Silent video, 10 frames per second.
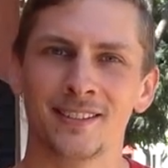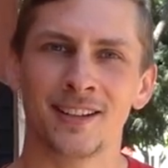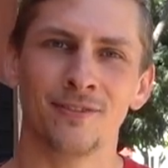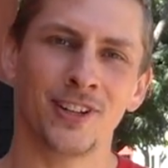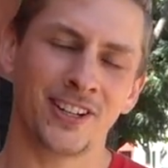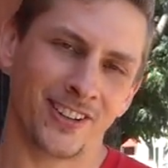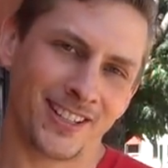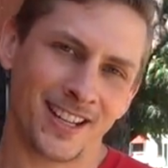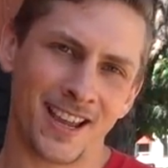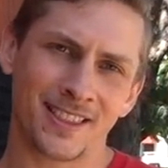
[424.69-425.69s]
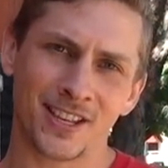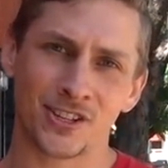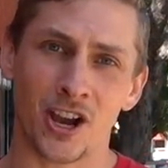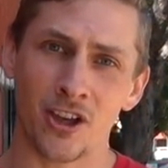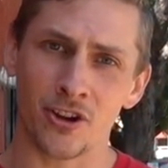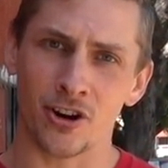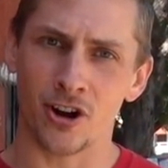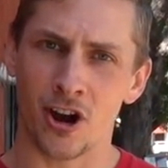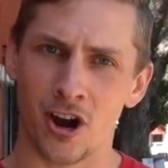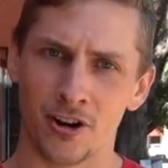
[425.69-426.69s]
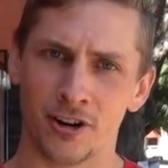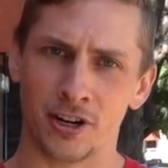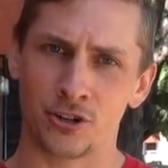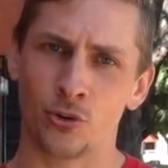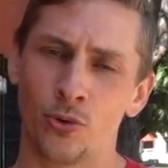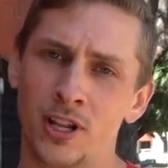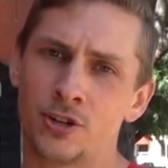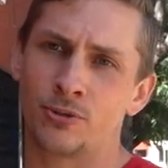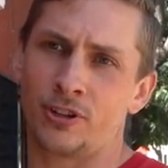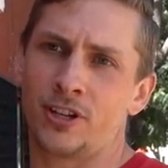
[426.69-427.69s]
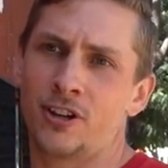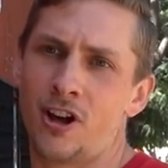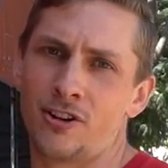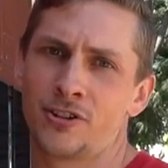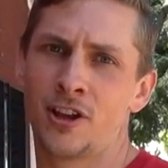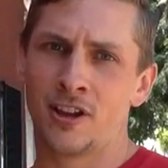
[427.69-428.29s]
conveniently take this other $120 trillion and